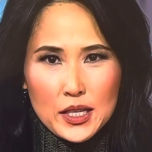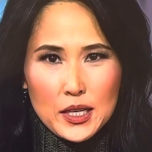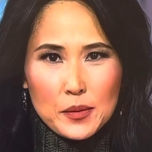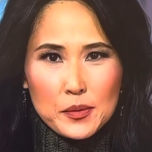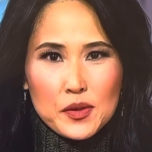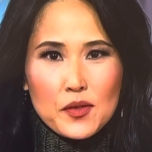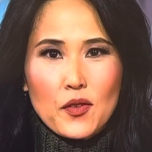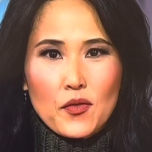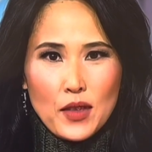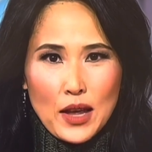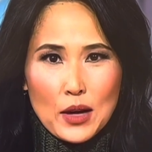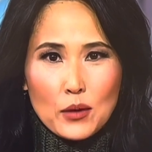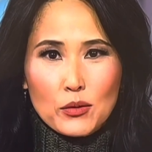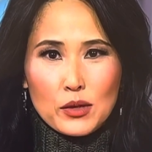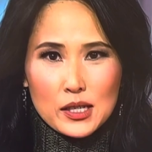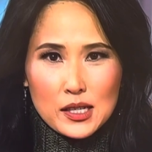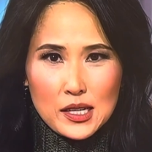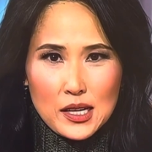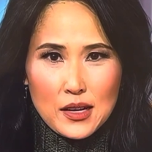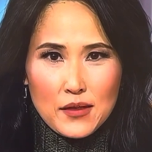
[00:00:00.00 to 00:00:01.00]
on the tips that
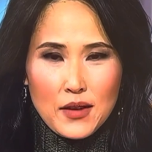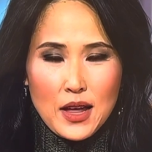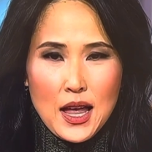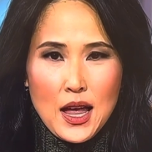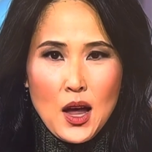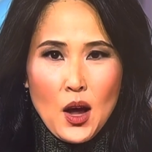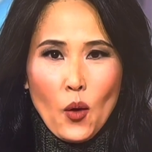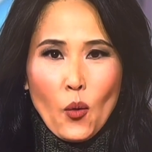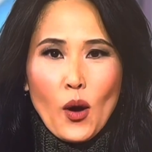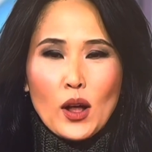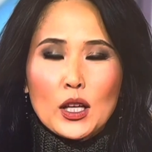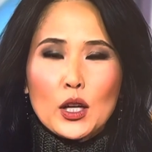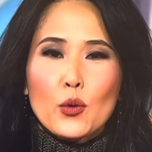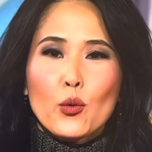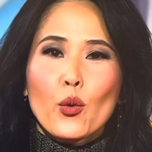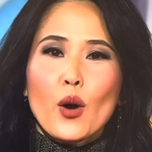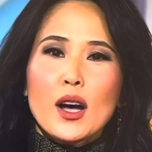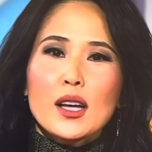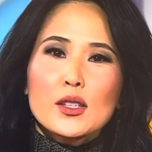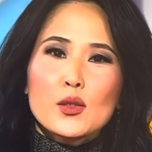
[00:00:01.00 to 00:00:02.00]
they receive.
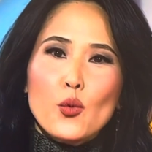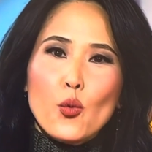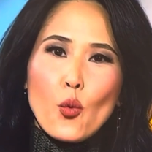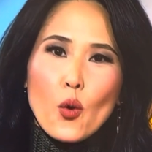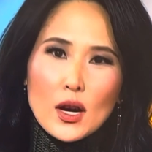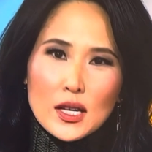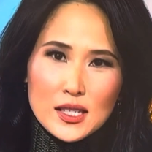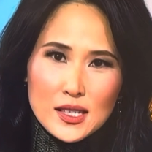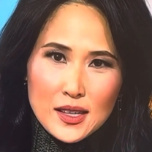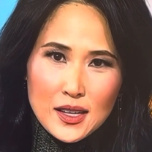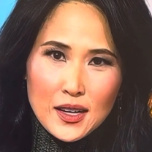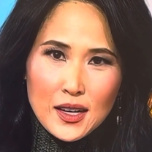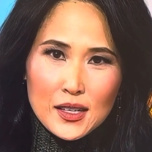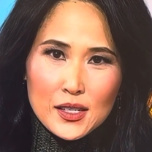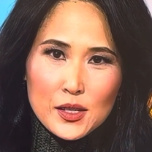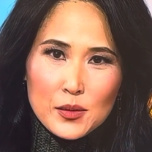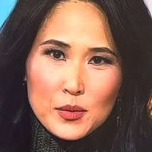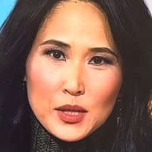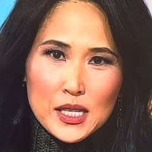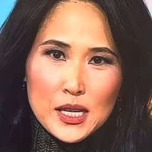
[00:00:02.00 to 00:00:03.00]
While it was once the
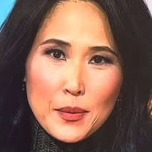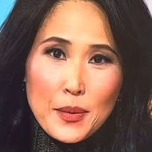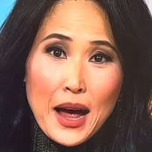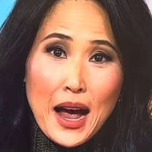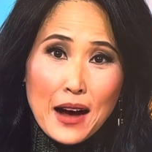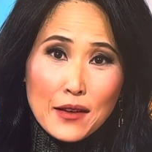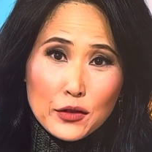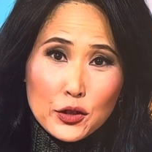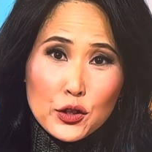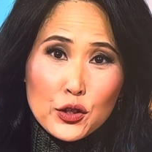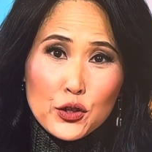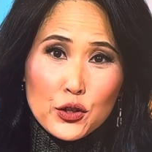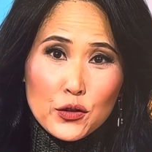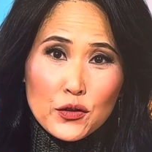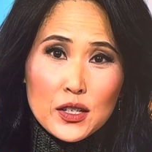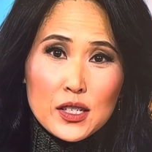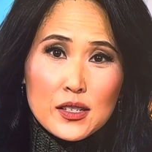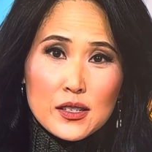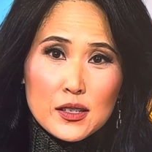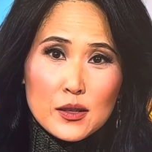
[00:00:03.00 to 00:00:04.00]
custom to tip after
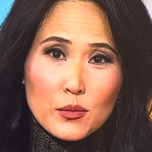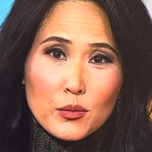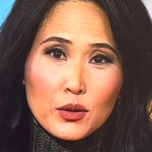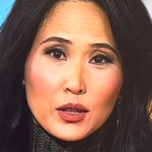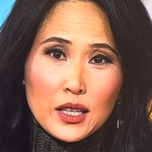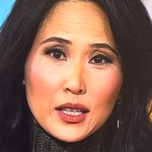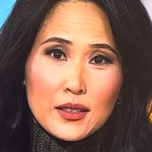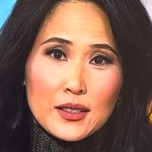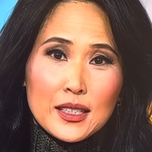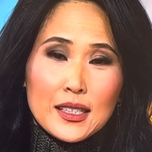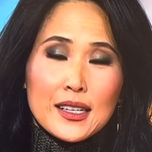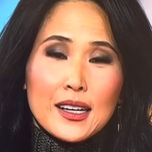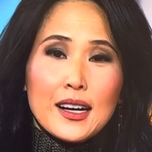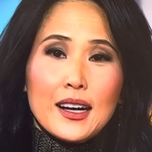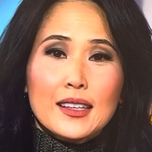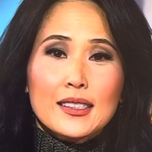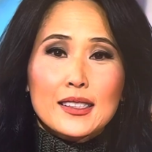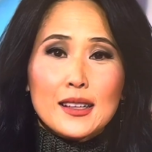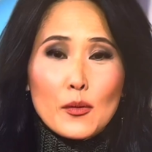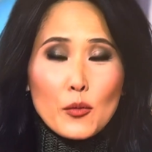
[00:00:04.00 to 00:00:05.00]
service is complete,
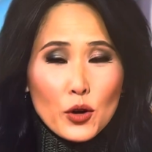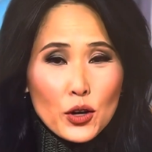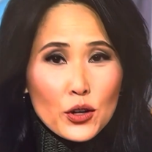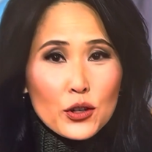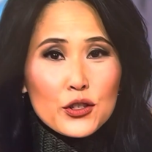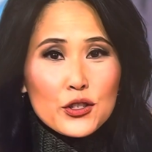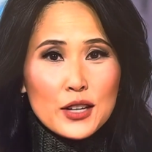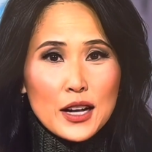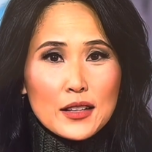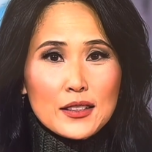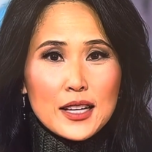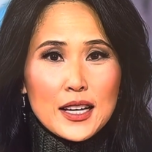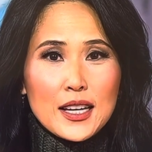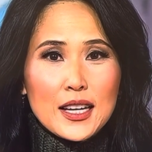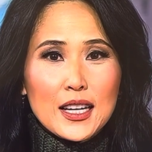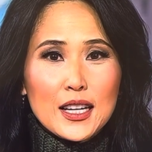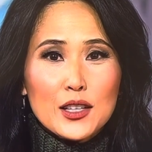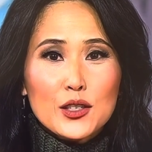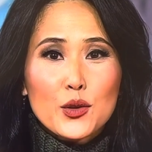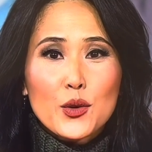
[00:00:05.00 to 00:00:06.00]
some workers are now
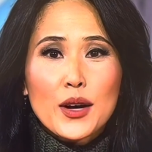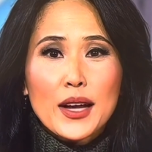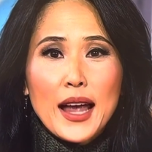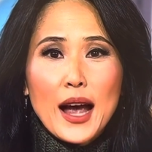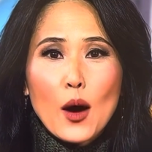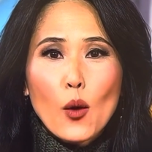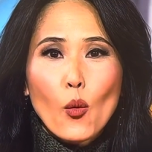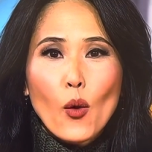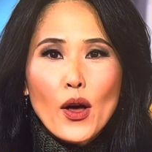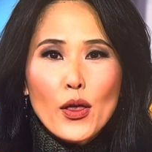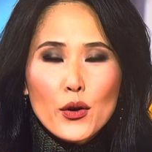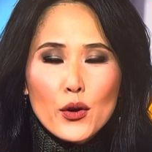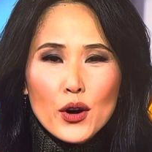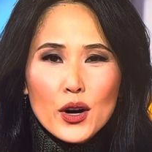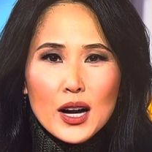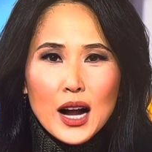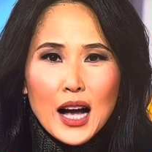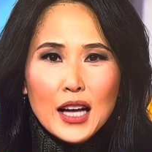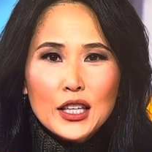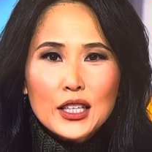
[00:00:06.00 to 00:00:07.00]
taking into account
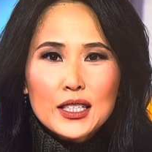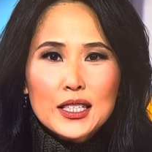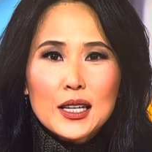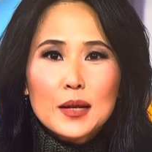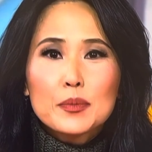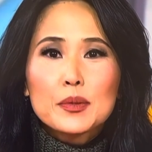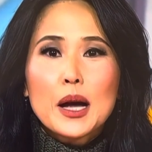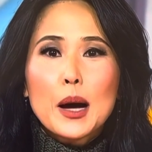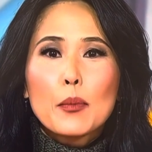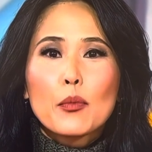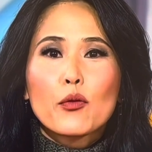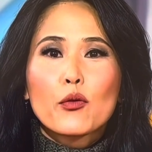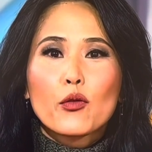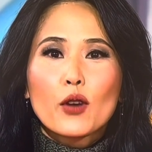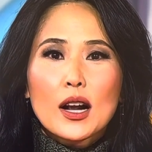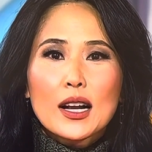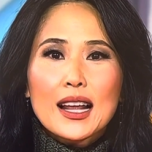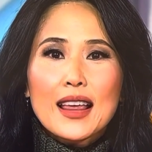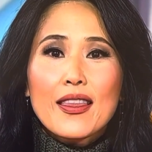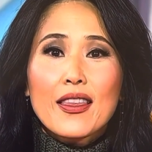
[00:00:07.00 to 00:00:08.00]
whether or not you tipped
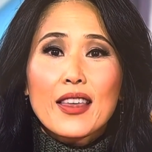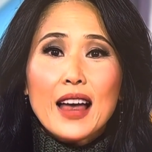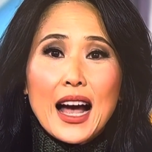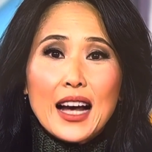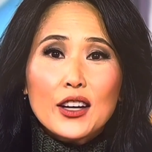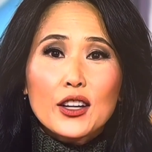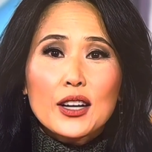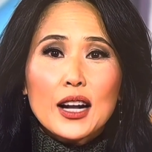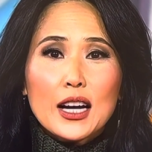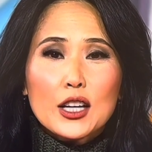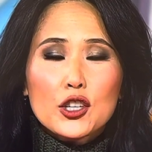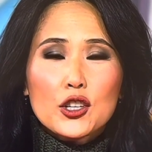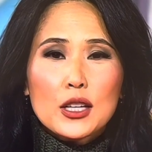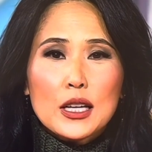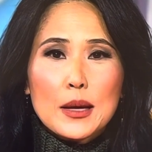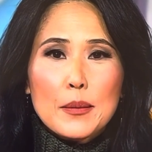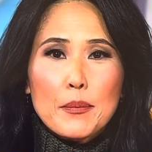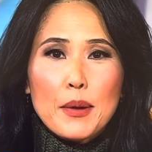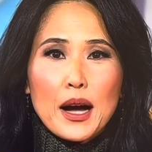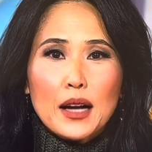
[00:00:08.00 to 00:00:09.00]
up front, and that could
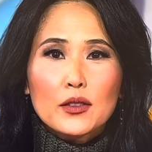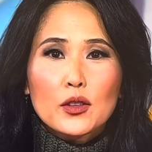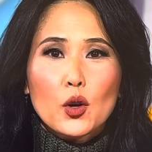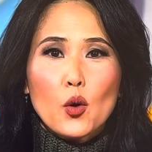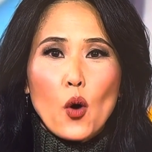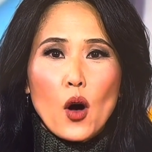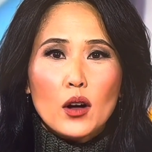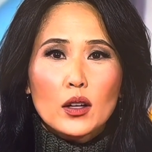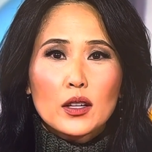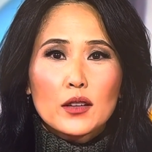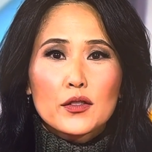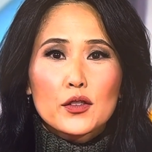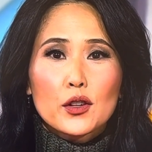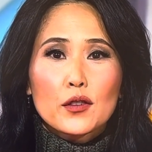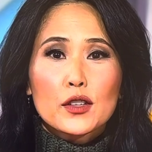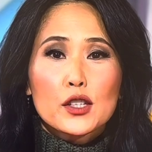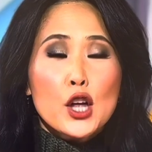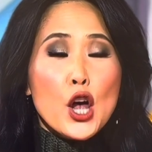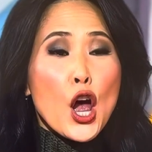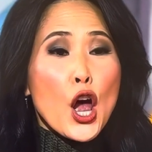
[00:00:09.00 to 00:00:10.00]
actually impact the quality
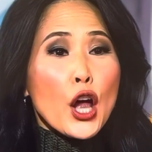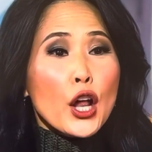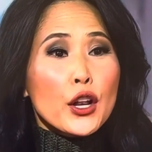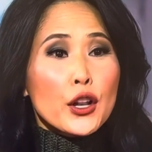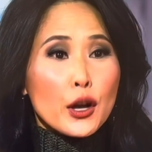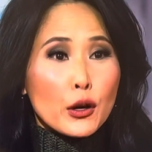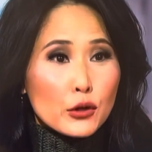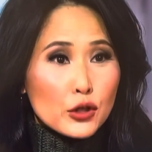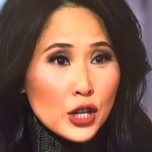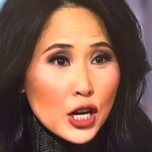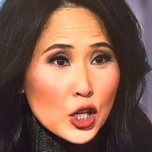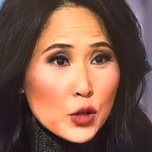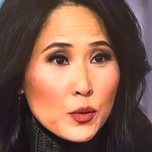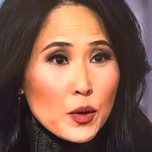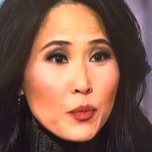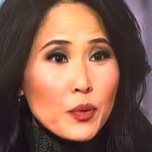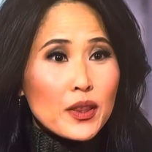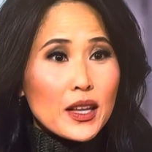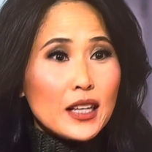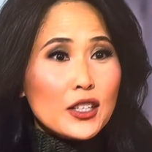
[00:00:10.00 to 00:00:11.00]
of service. No
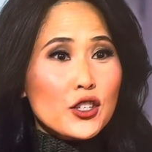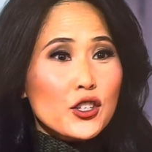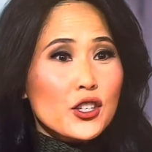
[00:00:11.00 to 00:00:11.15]
judgment,